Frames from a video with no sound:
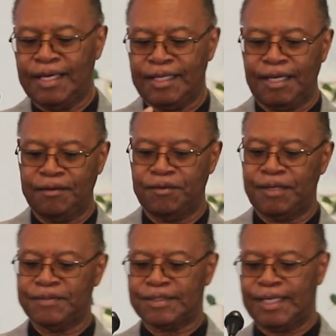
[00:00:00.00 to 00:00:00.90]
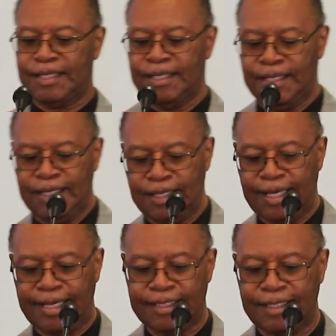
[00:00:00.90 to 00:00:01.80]
Now, Reverend say,
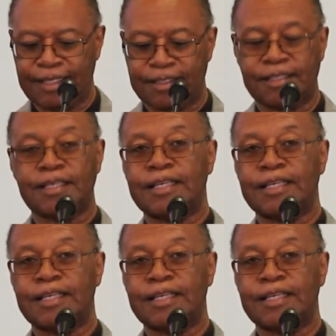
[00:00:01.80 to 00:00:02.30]
lacking nothing.